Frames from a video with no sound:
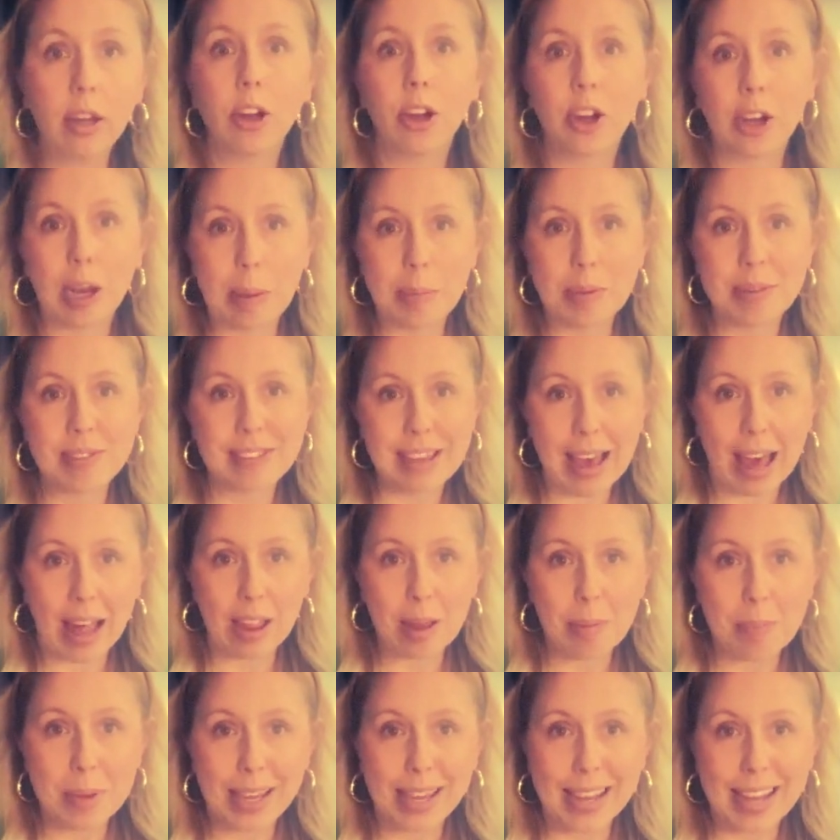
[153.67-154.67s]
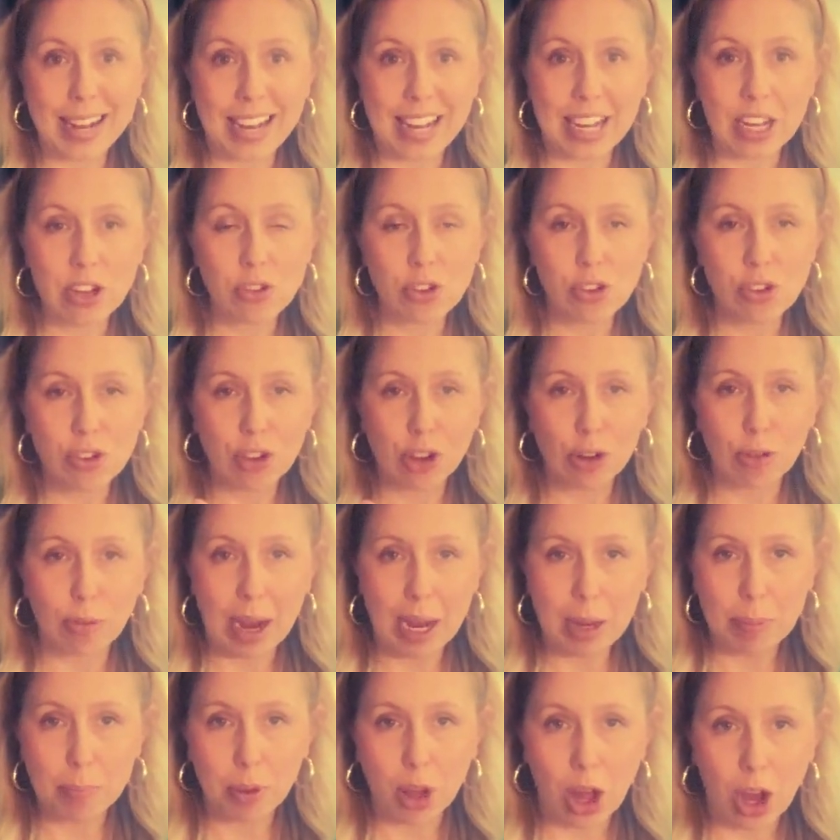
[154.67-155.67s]
name is Sally McKinney. She's a
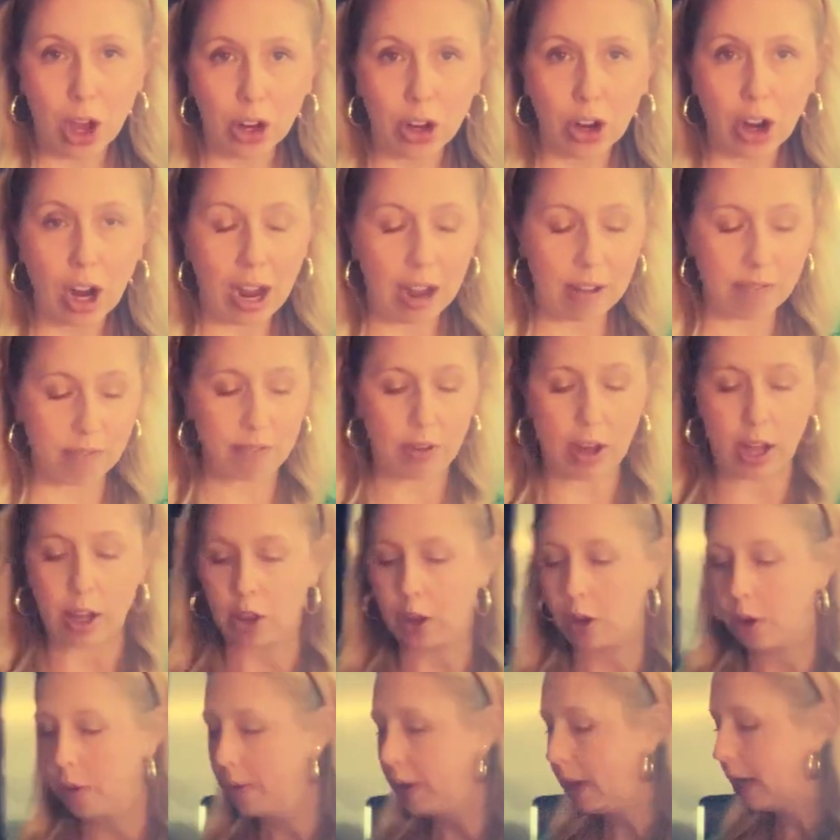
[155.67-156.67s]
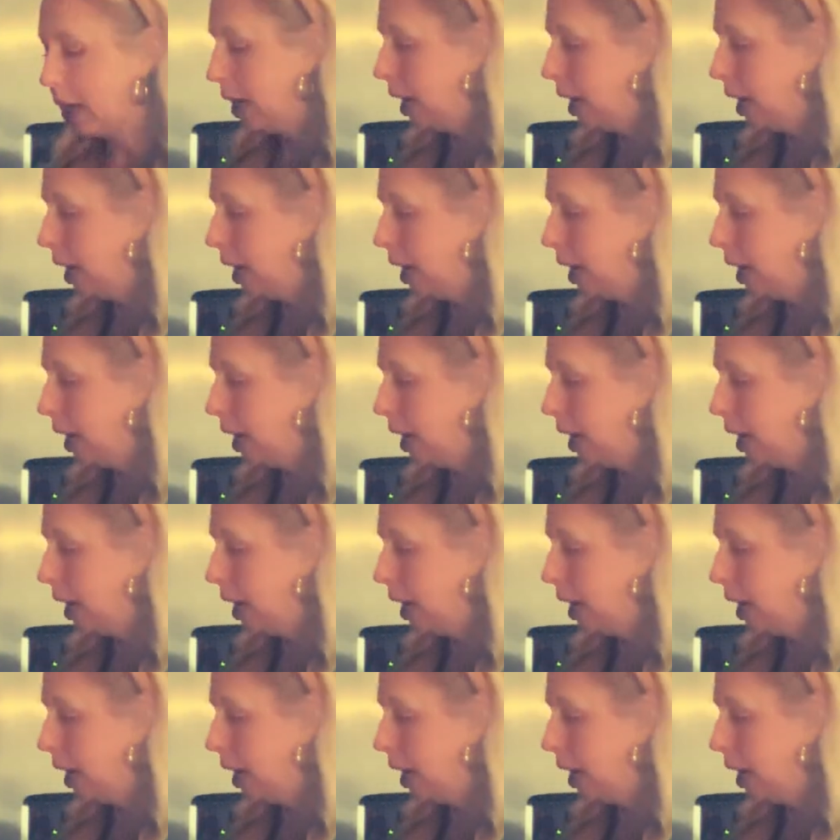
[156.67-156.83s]
great blogger I follow.